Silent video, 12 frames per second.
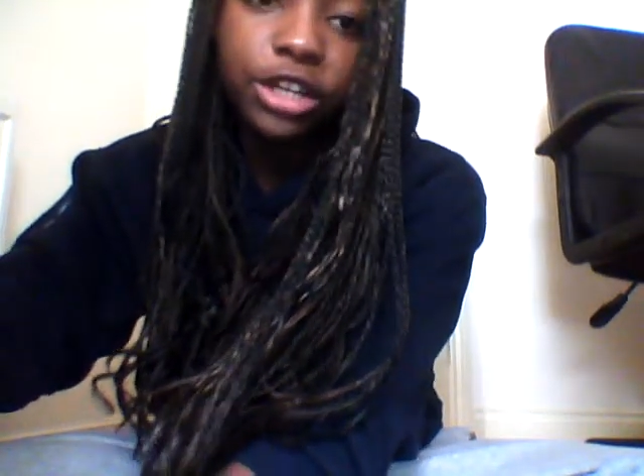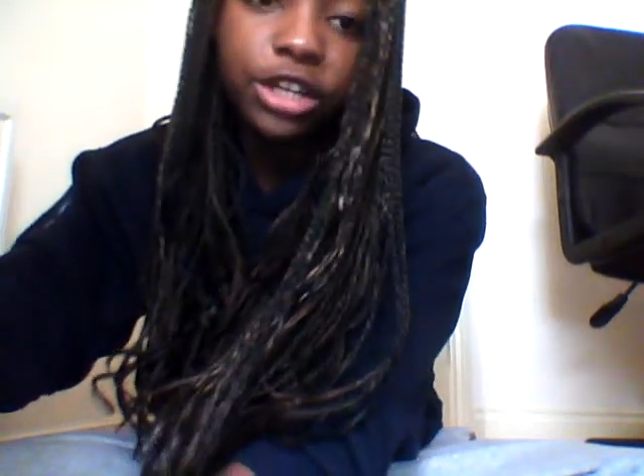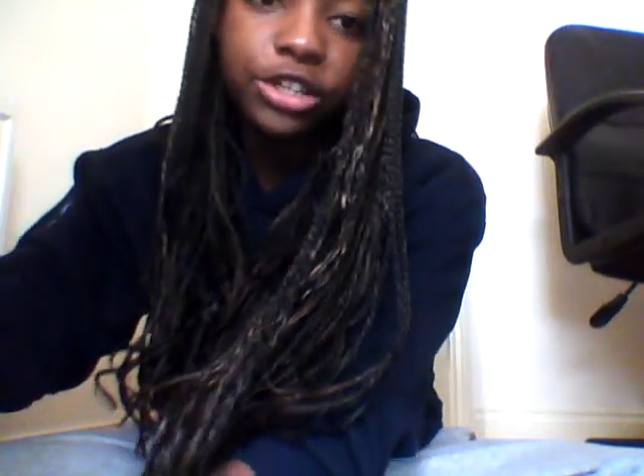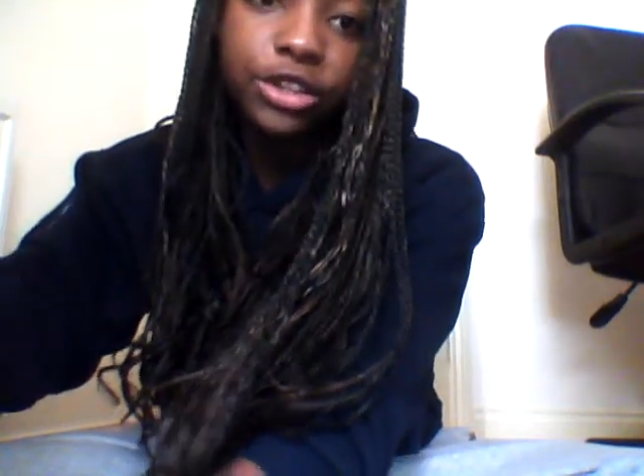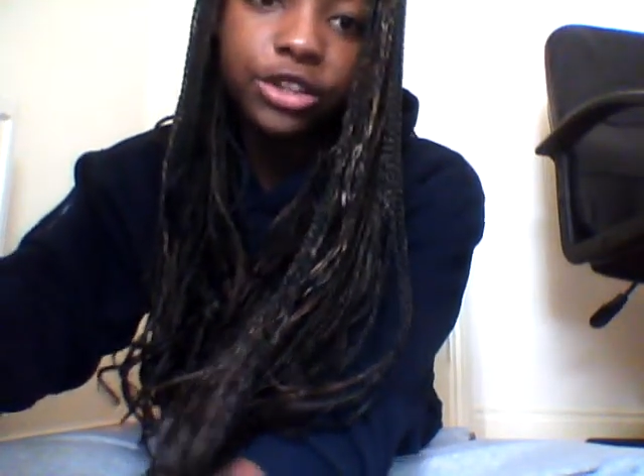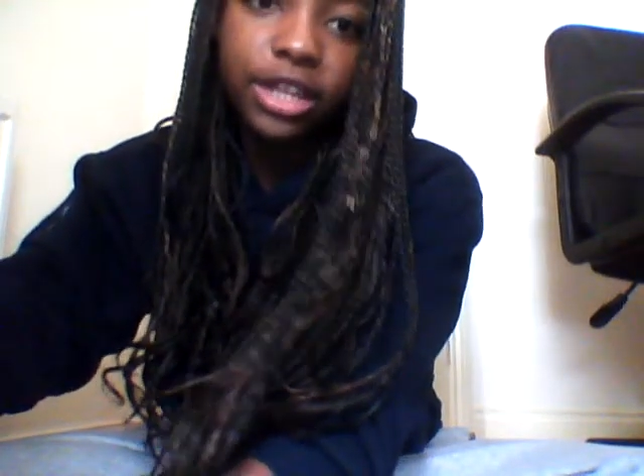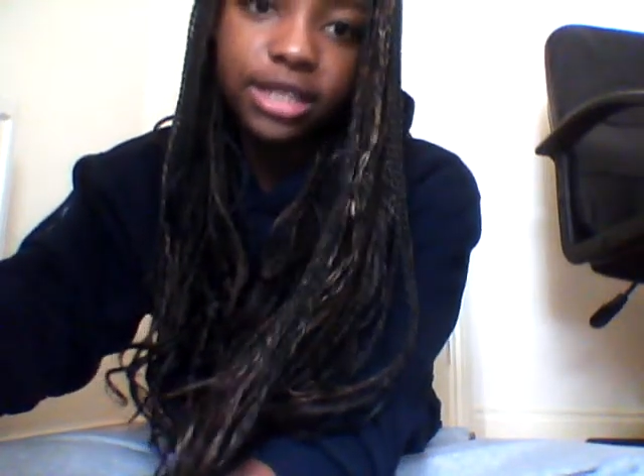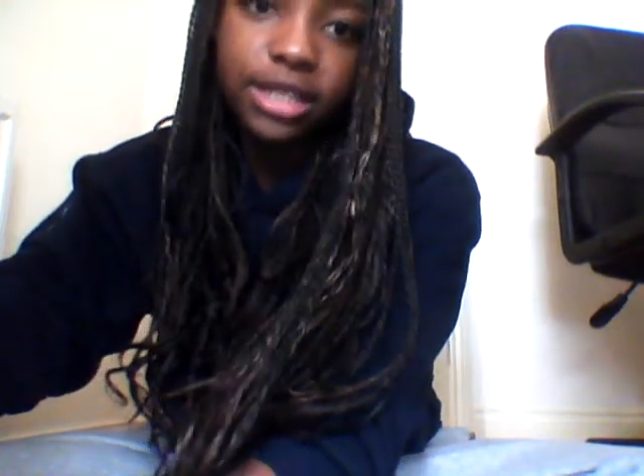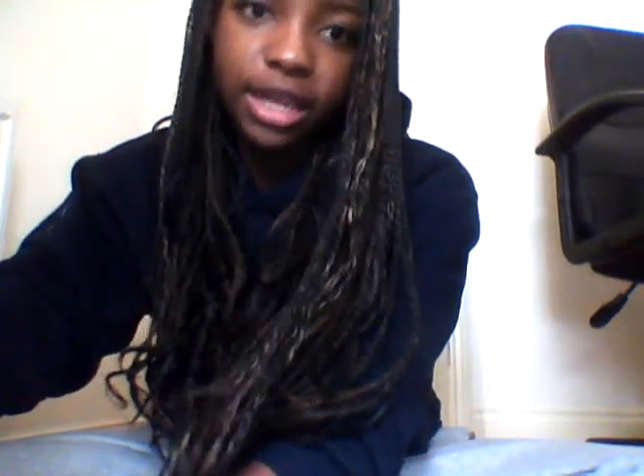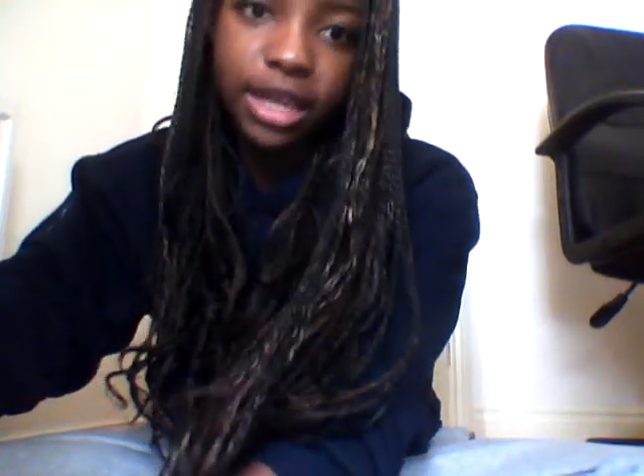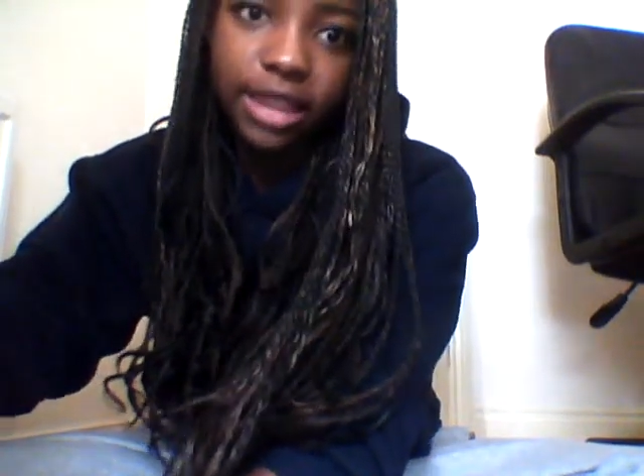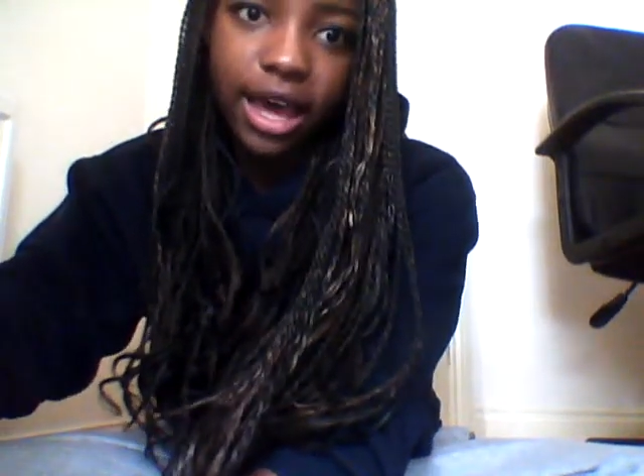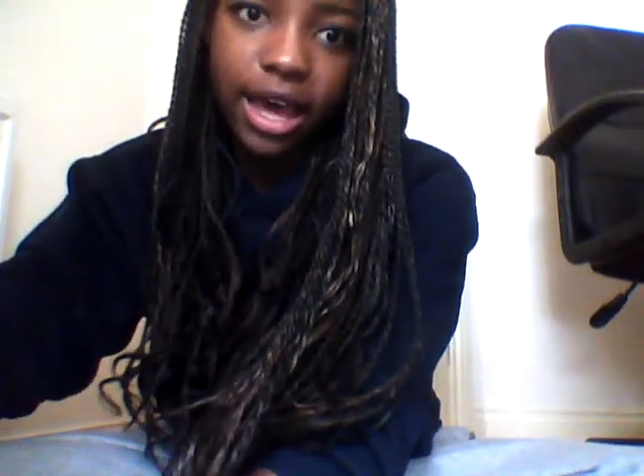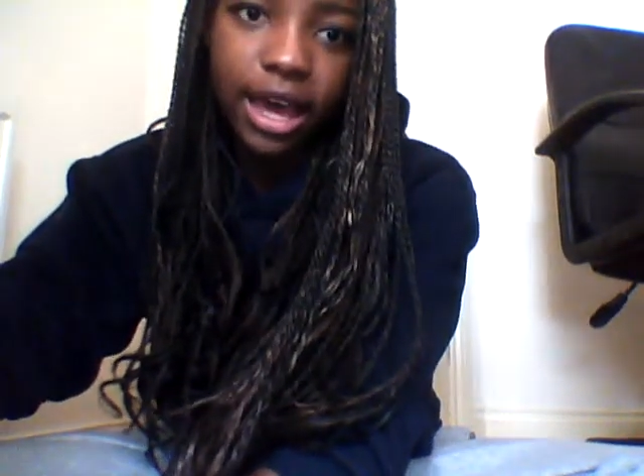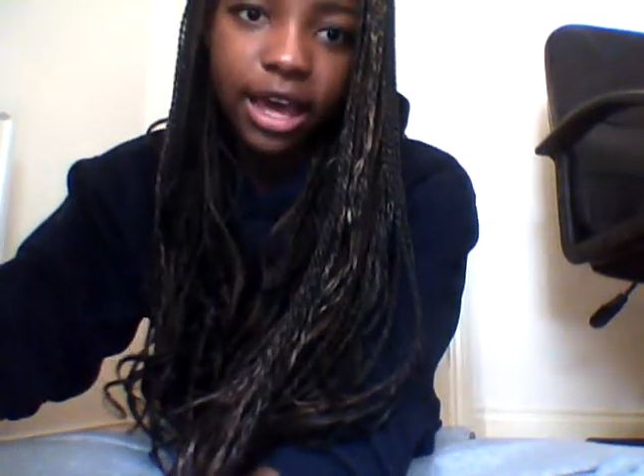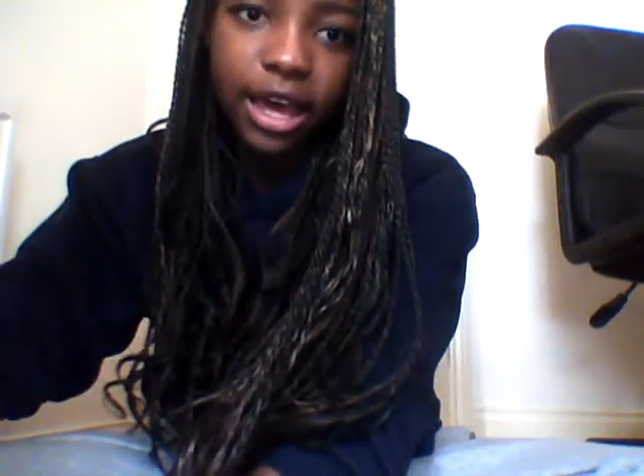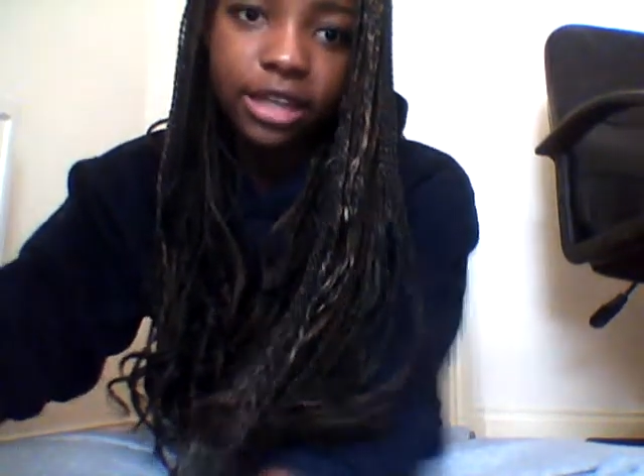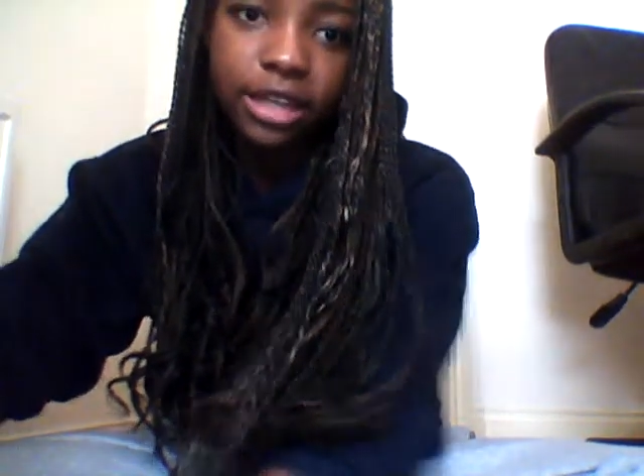to do things like that
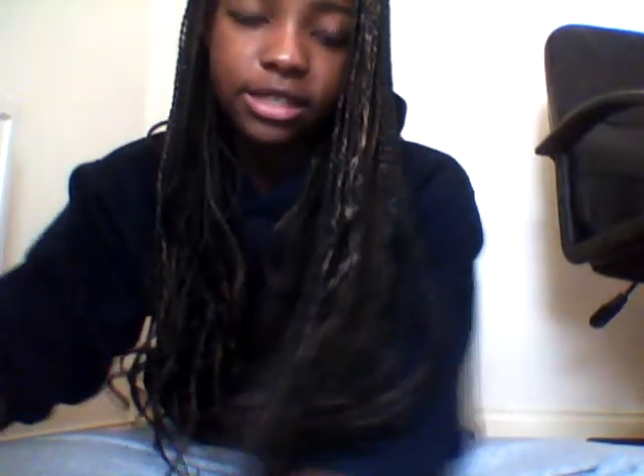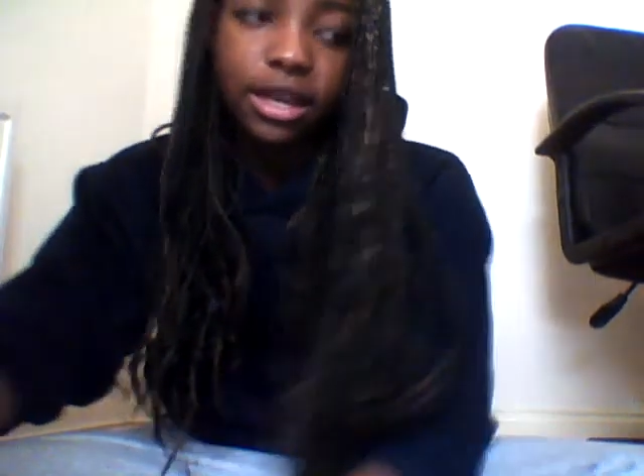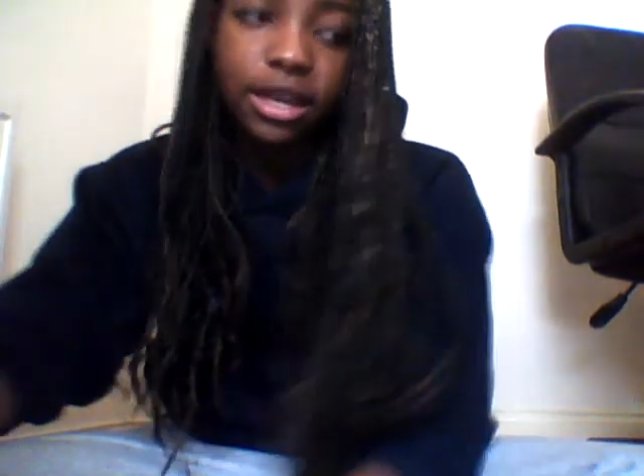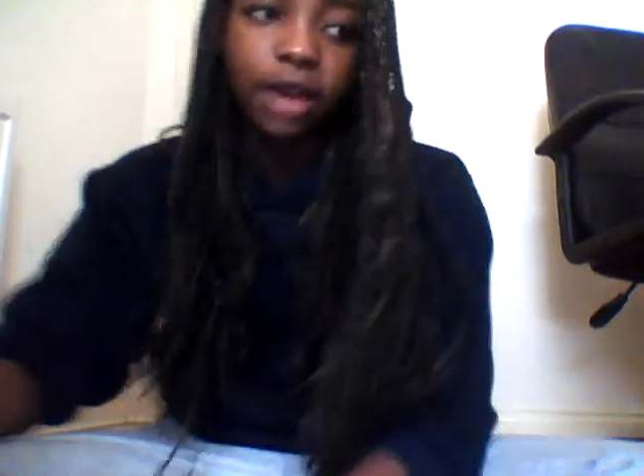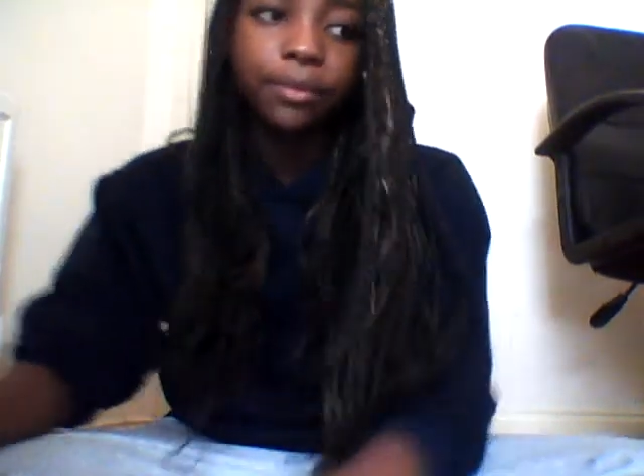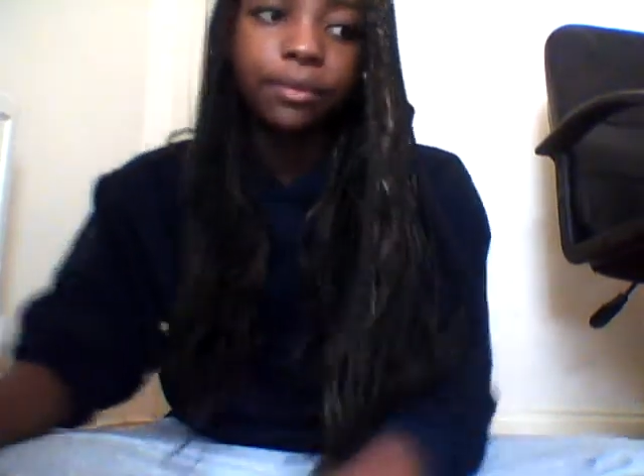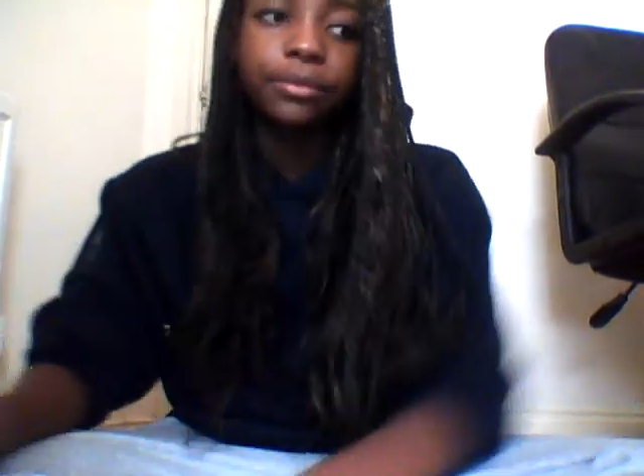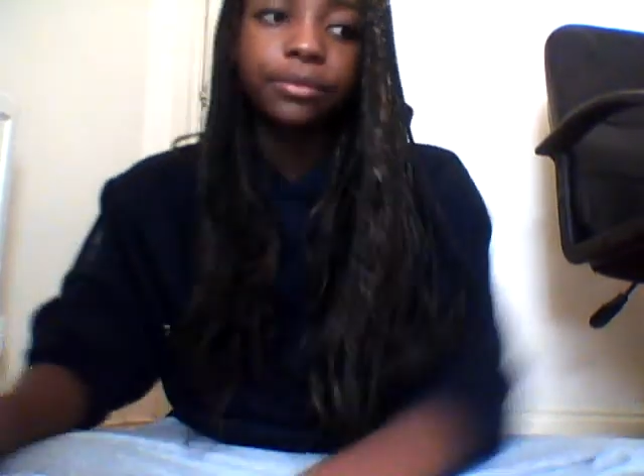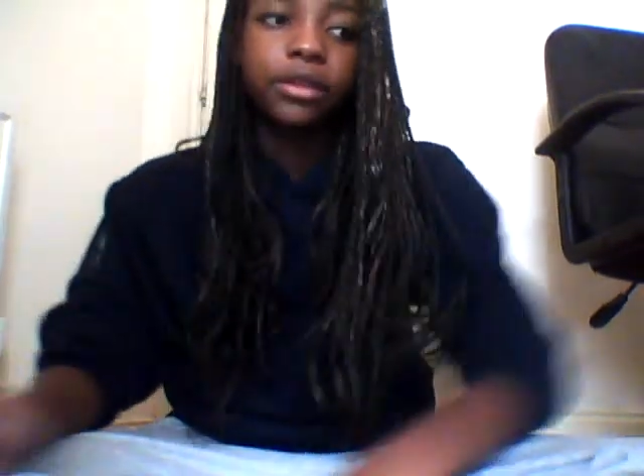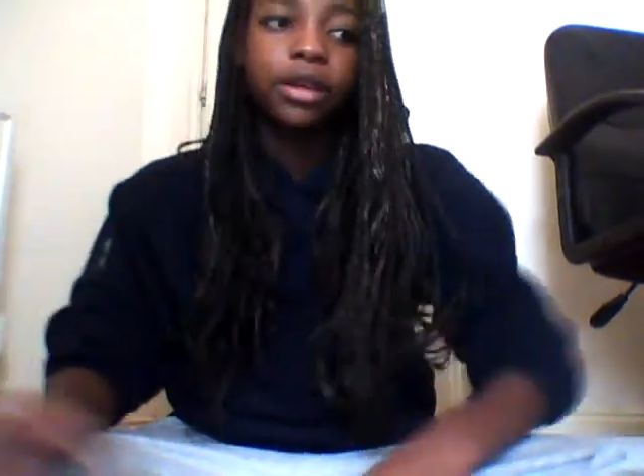and um,